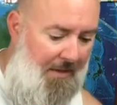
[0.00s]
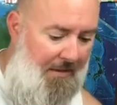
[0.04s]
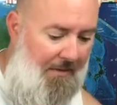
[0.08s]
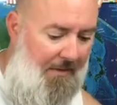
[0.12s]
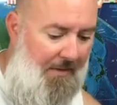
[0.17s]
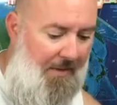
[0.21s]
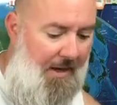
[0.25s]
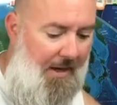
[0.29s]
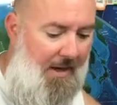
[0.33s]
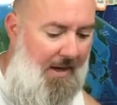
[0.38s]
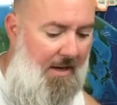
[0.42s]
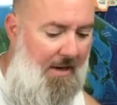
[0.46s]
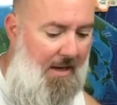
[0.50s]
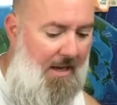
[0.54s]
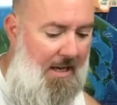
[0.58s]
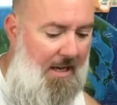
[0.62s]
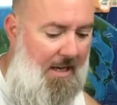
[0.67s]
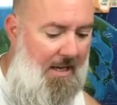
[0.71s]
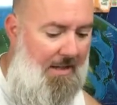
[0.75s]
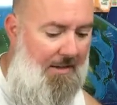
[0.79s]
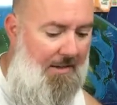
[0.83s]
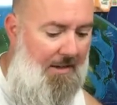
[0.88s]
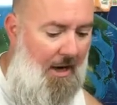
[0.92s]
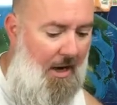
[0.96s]
There
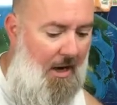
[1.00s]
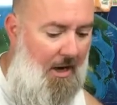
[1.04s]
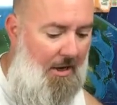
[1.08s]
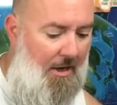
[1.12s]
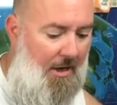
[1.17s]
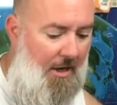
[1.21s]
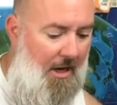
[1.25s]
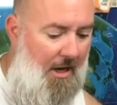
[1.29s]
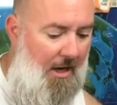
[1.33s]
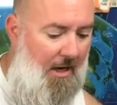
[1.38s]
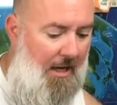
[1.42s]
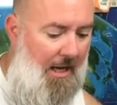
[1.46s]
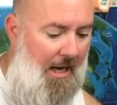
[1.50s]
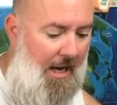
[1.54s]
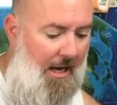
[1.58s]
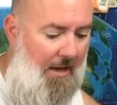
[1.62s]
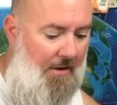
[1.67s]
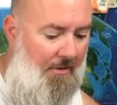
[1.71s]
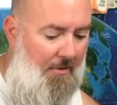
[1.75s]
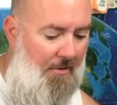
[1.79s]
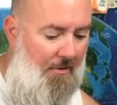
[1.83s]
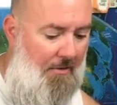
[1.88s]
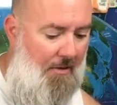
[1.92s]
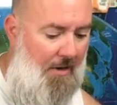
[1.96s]
is our young
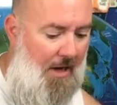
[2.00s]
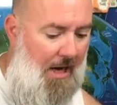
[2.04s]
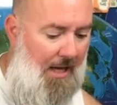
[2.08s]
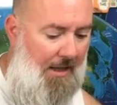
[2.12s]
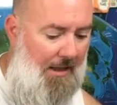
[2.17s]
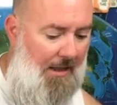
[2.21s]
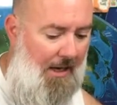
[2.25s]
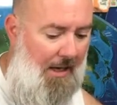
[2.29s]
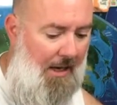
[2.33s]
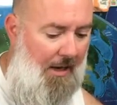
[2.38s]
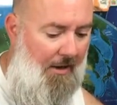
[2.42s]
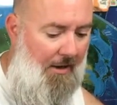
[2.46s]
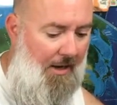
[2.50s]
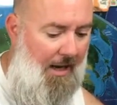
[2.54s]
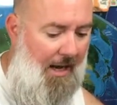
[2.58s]
head right there.